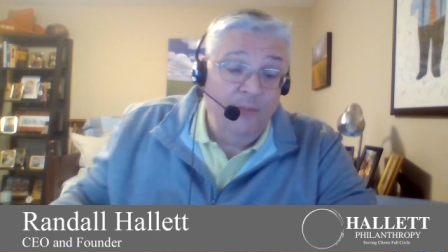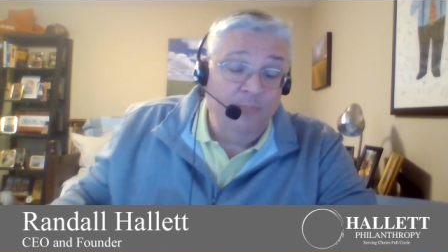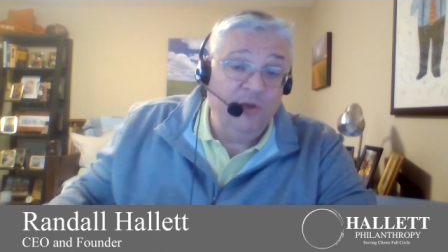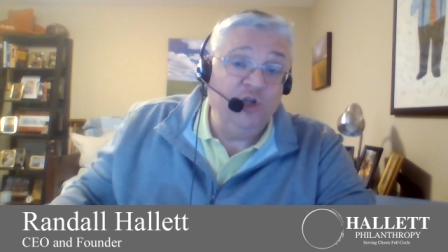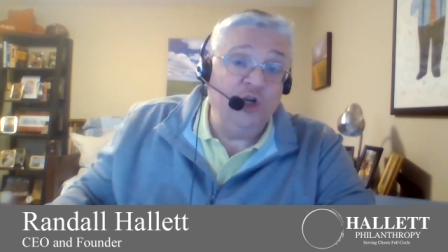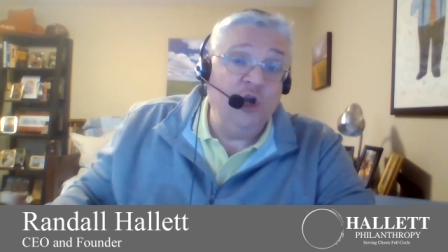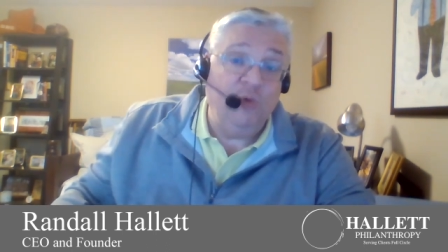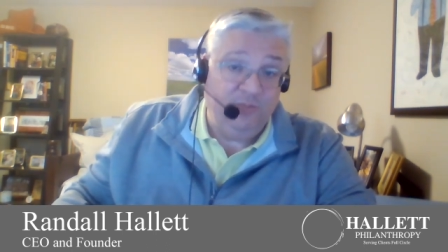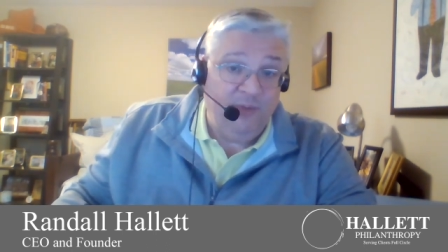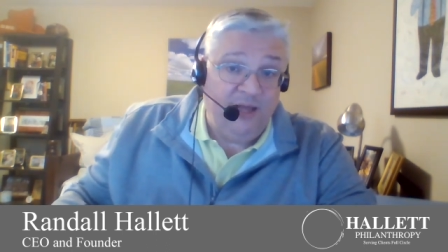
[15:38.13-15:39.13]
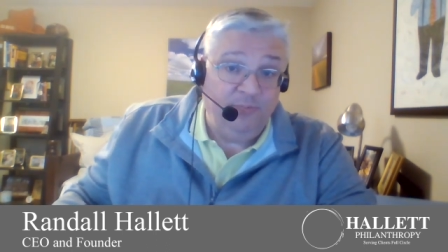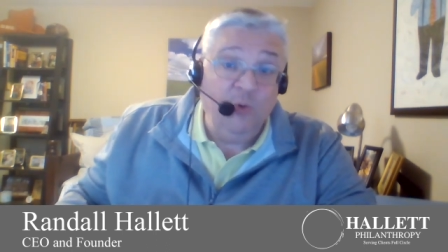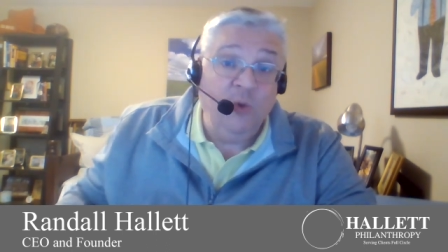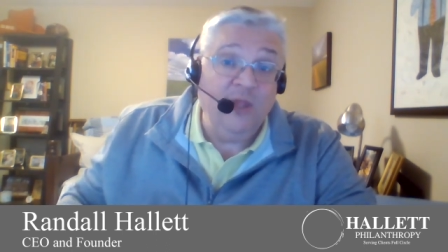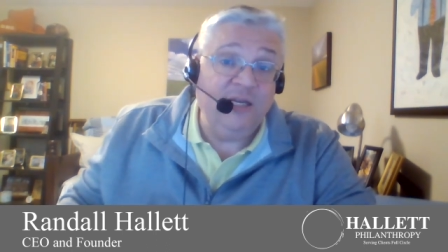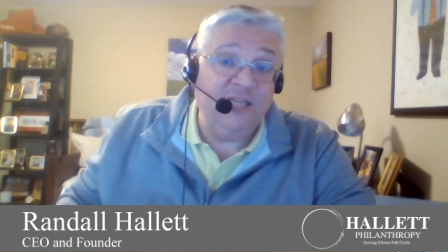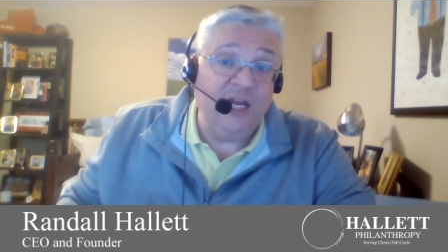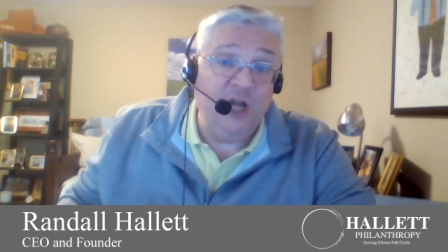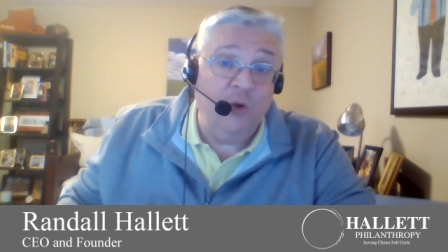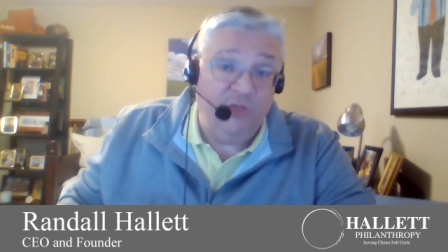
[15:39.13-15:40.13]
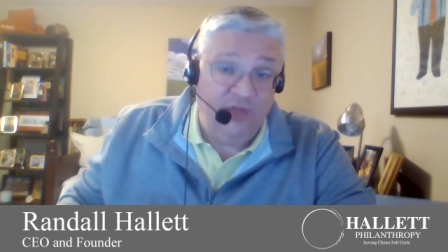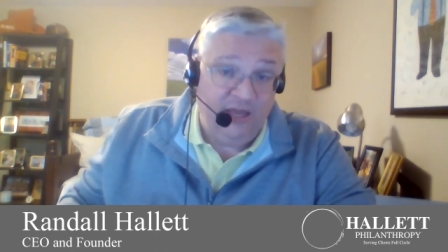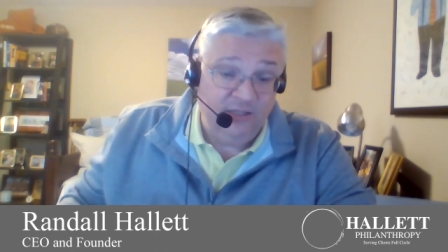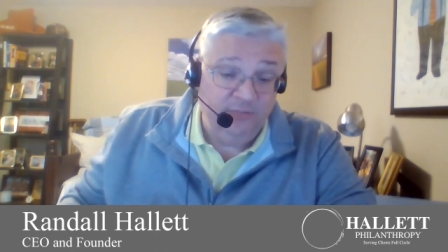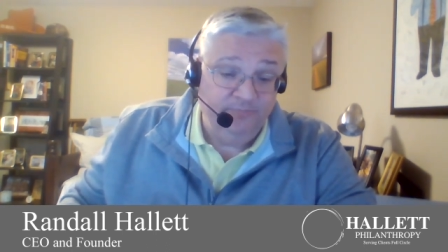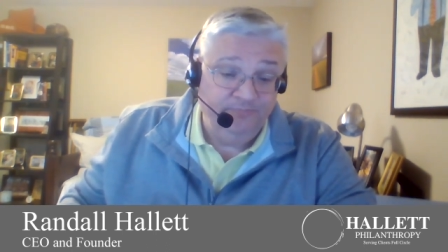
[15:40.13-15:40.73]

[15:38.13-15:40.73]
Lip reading: Build your no response. Be willing to say no to things.